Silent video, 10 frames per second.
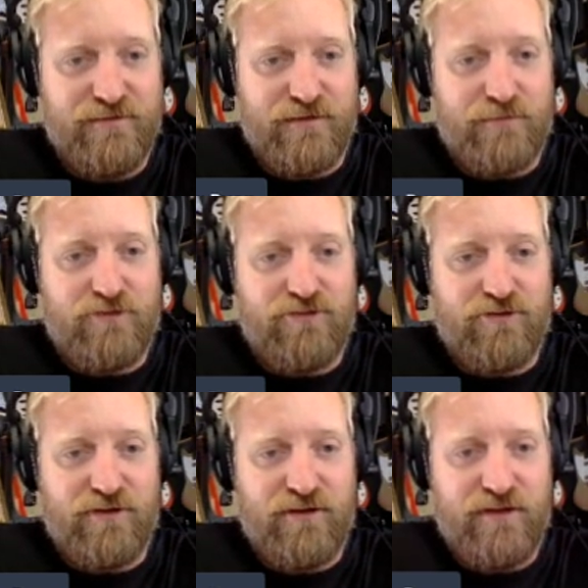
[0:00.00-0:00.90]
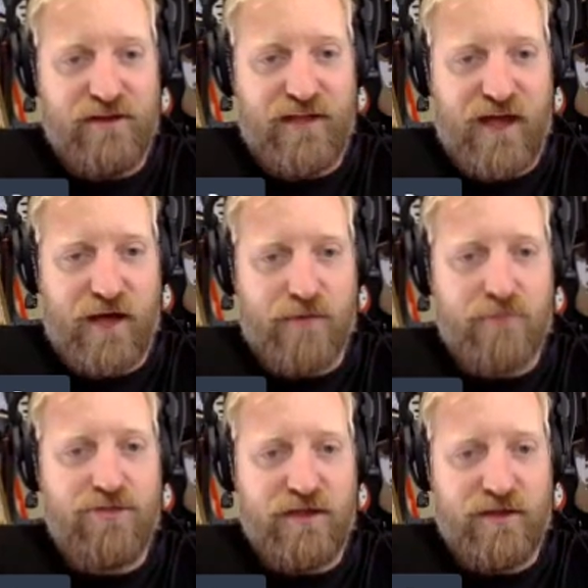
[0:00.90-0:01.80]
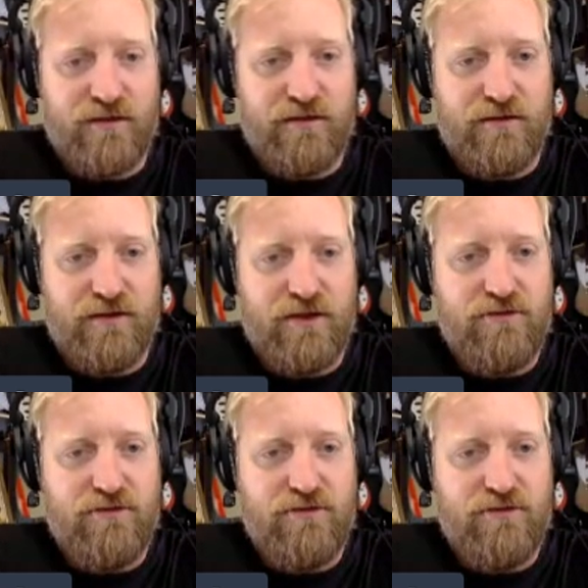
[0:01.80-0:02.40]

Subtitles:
I mean, you're still going to need a cab. I'm thinking